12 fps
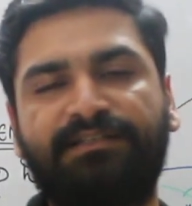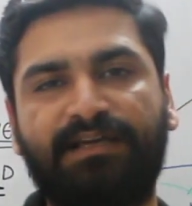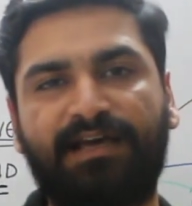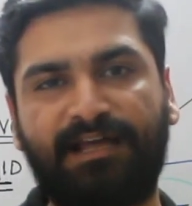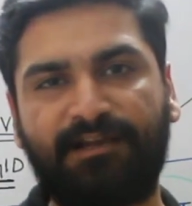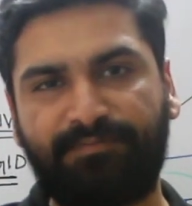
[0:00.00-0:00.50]

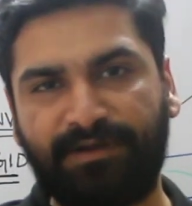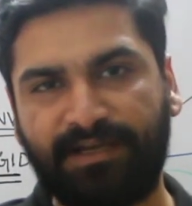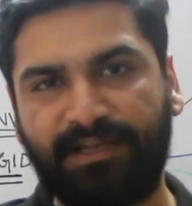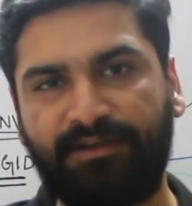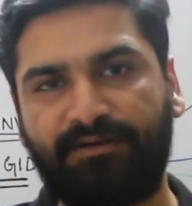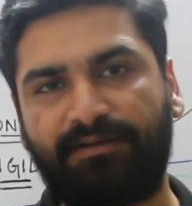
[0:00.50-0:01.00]
the
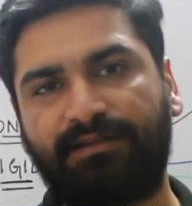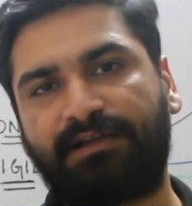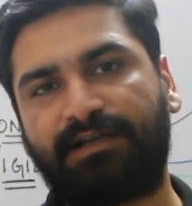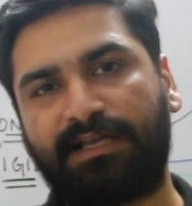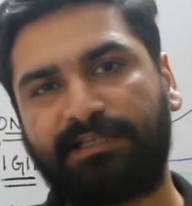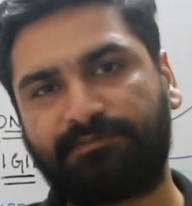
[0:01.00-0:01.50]
RPD or the
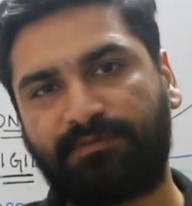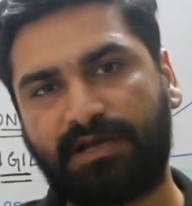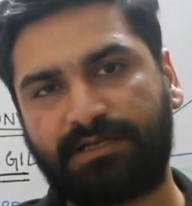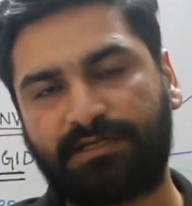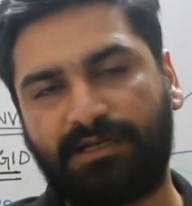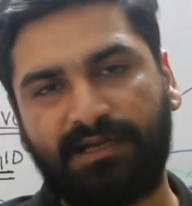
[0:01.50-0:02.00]
cast
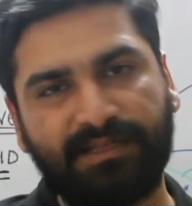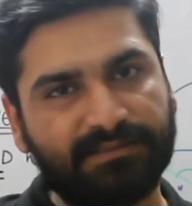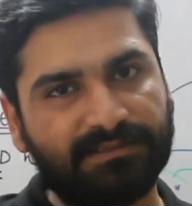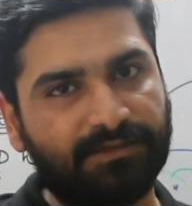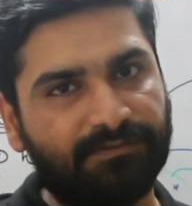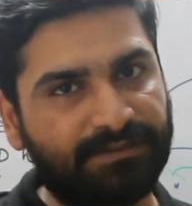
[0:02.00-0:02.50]
partial
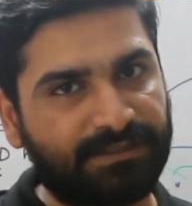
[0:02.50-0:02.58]
denture